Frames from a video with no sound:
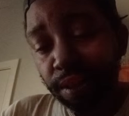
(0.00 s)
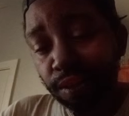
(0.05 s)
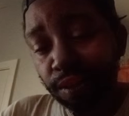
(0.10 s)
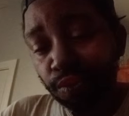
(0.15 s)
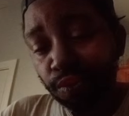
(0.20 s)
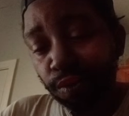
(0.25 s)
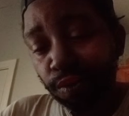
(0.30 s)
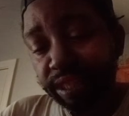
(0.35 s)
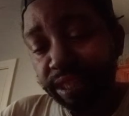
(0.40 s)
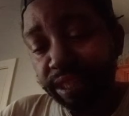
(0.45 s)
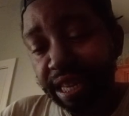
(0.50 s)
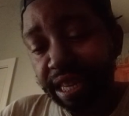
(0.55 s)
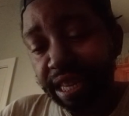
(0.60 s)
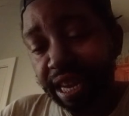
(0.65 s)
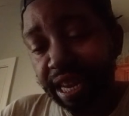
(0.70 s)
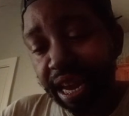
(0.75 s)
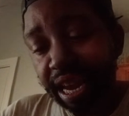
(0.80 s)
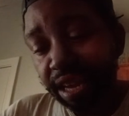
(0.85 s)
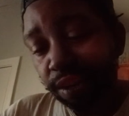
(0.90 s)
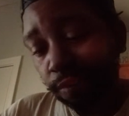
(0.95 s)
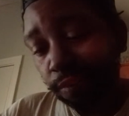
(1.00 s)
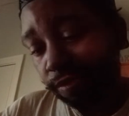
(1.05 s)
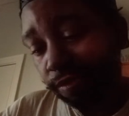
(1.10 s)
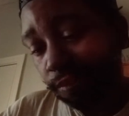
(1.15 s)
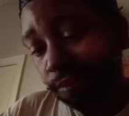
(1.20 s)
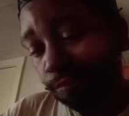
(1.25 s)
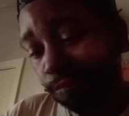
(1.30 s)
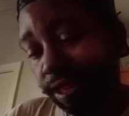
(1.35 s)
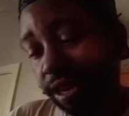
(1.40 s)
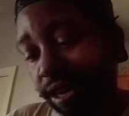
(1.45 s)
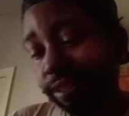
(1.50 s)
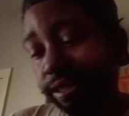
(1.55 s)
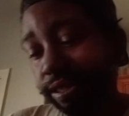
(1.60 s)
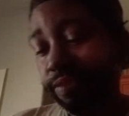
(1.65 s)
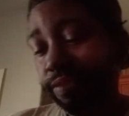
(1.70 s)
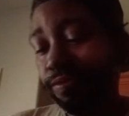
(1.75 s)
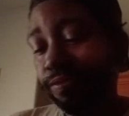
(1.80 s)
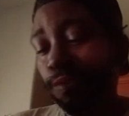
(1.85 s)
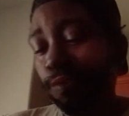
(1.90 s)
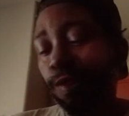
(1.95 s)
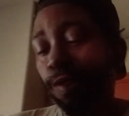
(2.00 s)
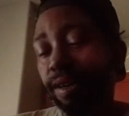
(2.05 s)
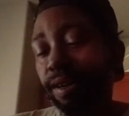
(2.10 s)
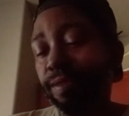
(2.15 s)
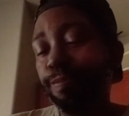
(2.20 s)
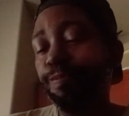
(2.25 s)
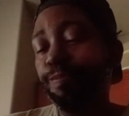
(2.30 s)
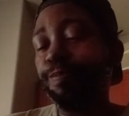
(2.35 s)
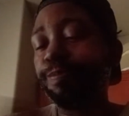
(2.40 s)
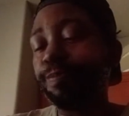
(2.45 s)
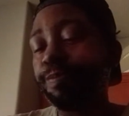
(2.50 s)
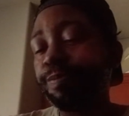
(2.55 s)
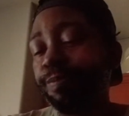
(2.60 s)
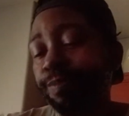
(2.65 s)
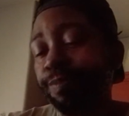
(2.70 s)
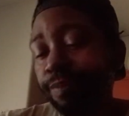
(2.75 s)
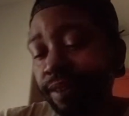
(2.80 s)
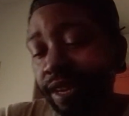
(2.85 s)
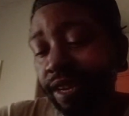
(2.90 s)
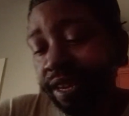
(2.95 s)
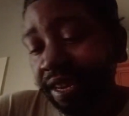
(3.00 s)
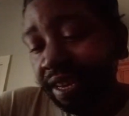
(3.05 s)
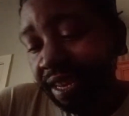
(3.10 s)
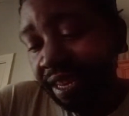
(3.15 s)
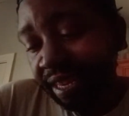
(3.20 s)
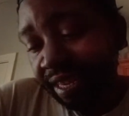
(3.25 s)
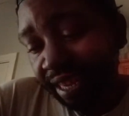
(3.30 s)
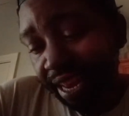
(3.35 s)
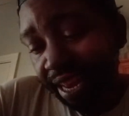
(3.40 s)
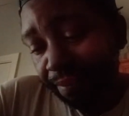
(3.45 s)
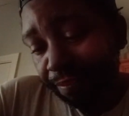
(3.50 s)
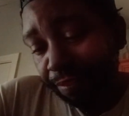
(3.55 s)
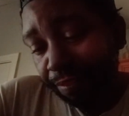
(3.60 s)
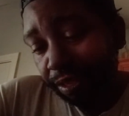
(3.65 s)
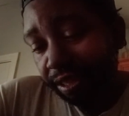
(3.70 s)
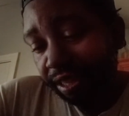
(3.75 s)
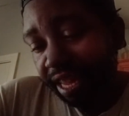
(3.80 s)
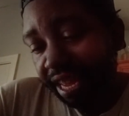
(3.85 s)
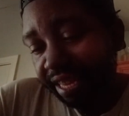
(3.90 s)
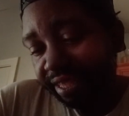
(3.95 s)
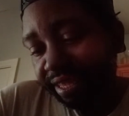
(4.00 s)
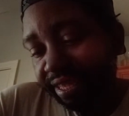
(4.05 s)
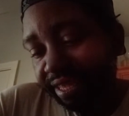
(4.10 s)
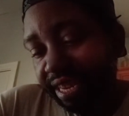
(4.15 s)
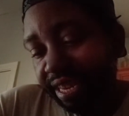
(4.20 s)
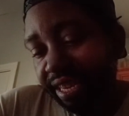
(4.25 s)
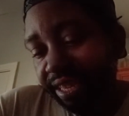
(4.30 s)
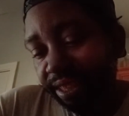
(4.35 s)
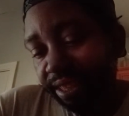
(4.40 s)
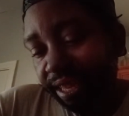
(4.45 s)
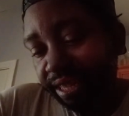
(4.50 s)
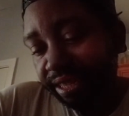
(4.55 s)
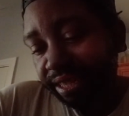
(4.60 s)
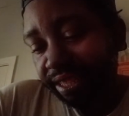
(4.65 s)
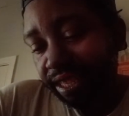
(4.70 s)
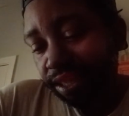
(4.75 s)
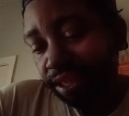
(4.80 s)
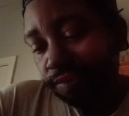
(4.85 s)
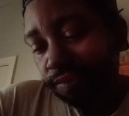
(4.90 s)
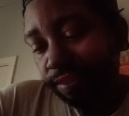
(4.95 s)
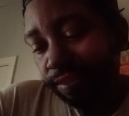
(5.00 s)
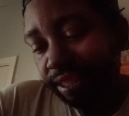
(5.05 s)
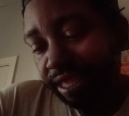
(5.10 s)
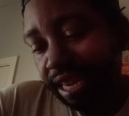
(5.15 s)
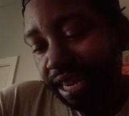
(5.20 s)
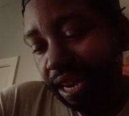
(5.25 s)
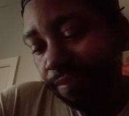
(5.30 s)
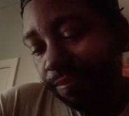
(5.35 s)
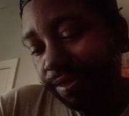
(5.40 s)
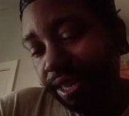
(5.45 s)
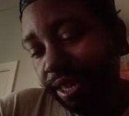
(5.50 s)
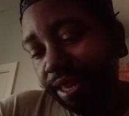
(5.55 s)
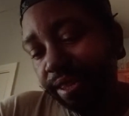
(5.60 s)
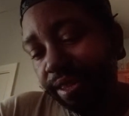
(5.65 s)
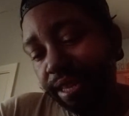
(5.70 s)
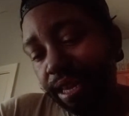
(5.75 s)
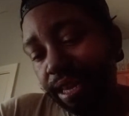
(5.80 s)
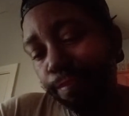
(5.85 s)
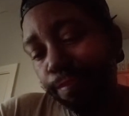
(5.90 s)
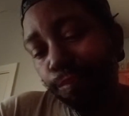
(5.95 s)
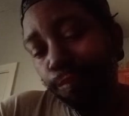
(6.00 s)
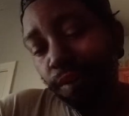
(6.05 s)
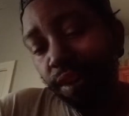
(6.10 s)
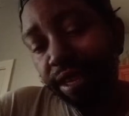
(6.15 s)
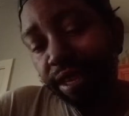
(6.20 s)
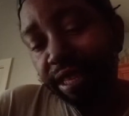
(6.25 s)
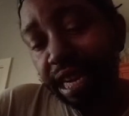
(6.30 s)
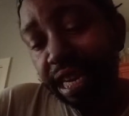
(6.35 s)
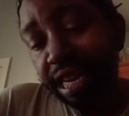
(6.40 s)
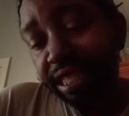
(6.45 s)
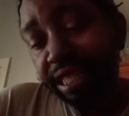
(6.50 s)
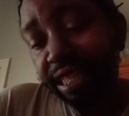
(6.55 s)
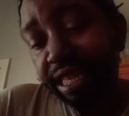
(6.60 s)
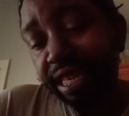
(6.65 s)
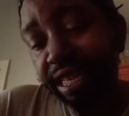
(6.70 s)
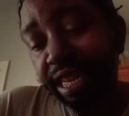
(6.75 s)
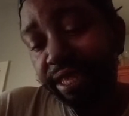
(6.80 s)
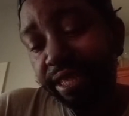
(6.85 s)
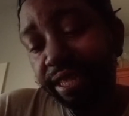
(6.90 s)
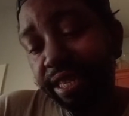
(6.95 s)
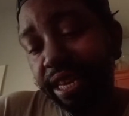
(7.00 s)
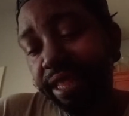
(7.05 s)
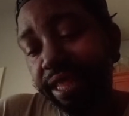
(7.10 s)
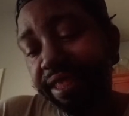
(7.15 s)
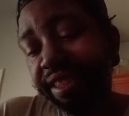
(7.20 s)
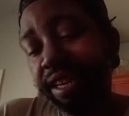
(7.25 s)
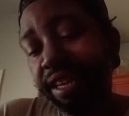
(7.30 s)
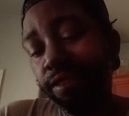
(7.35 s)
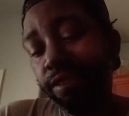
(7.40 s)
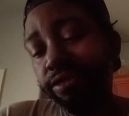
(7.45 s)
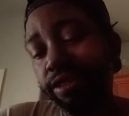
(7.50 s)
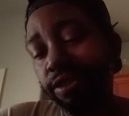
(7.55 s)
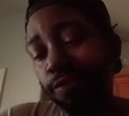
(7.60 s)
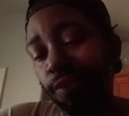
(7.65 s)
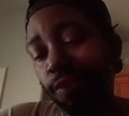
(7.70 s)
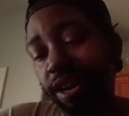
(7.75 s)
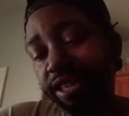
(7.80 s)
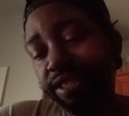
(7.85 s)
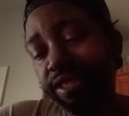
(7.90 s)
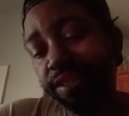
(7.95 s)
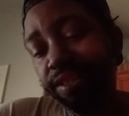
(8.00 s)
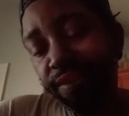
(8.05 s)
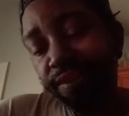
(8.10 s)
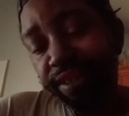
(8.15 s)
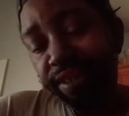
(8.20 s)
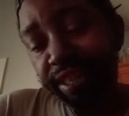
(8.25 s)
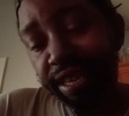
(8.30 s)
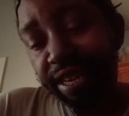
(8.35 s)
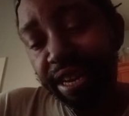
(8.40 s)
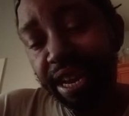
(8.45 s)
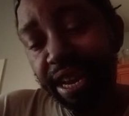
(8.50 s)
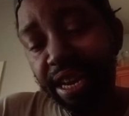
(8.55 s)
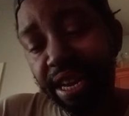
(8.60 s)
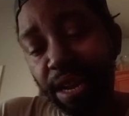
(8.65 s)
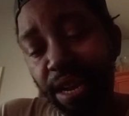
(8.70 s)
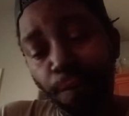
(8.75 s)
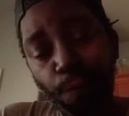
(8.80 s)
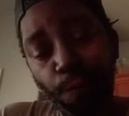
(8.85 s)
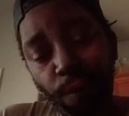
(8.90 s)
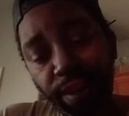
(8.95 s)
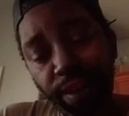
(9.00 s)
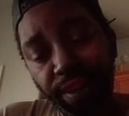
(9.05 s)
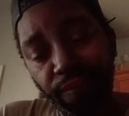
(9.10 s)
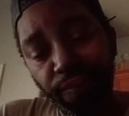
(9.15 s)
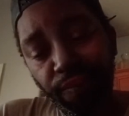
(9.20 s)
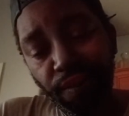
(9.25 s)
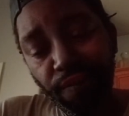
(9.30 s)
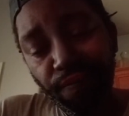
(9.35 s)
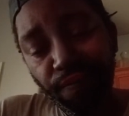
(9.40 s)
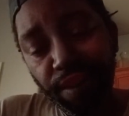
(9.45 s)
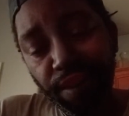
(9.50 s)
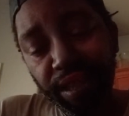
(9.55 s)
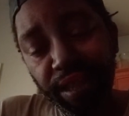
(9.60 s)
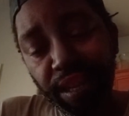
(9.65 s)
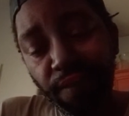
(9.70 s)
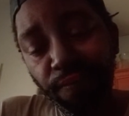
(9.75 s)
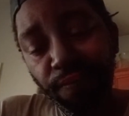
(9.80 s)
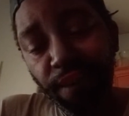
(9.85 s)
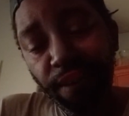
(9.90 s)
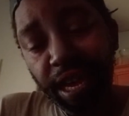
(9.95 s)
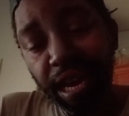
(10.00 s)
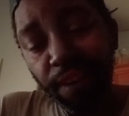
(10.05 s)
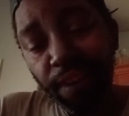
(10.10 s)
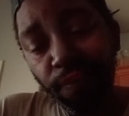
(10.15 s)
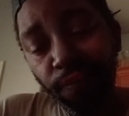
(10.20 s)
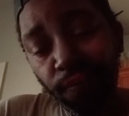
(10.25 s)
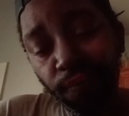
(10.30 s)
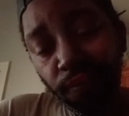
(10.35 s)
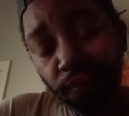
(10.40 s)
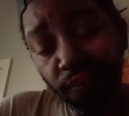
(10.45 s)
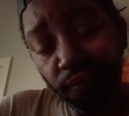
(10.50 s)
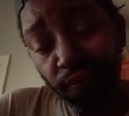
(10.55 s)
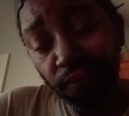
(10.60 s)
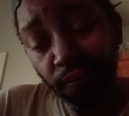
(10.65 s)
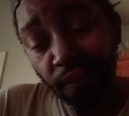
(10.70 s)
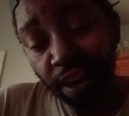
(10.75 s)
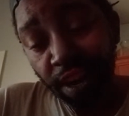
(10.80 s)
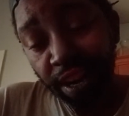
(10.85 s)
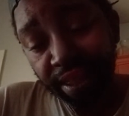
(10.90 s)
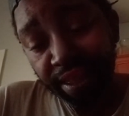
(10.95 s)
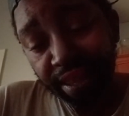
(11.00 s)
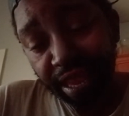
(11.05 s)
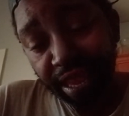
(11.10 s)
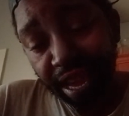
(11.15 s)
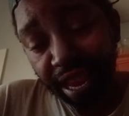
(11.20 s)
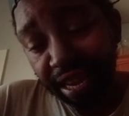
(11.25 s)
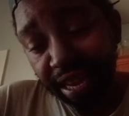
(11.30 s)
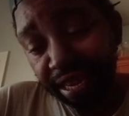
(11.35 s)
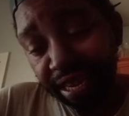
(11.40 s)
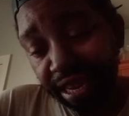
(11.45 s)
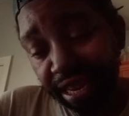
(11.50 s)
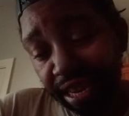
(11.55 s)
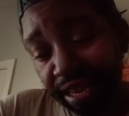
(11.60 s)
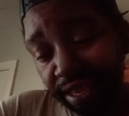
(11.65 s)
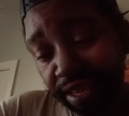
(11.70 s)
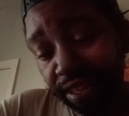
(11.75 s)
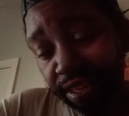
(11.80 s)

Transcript: towards the end of 2004. They have a Class D license with the FCC, broadcasting at 10,000 watts during the day and 155 watts at night.